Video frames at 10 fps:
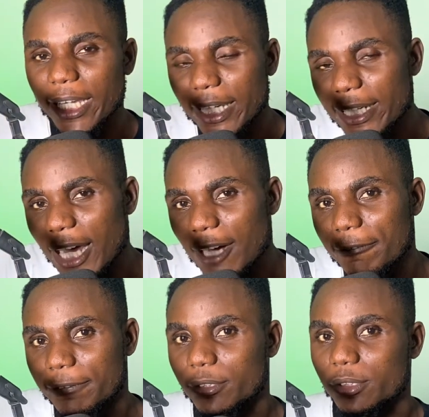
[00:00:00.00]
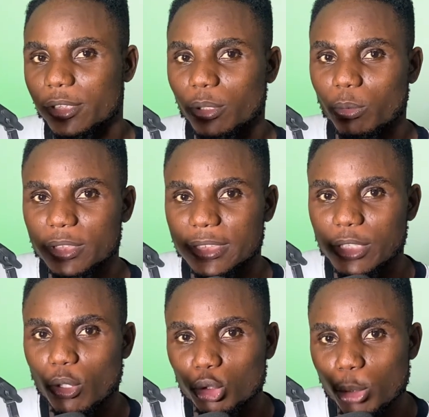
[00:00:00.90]
in that field, which is the
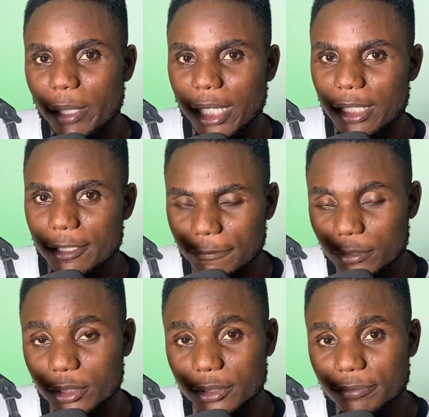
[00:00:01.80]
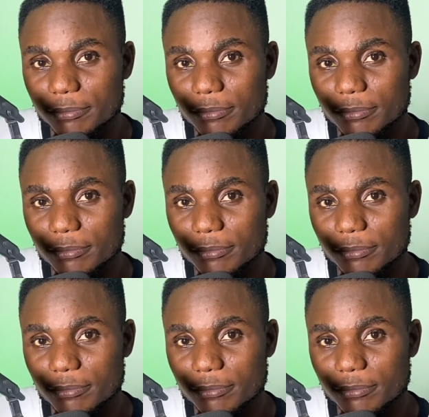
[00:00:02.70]
auto mechanics field.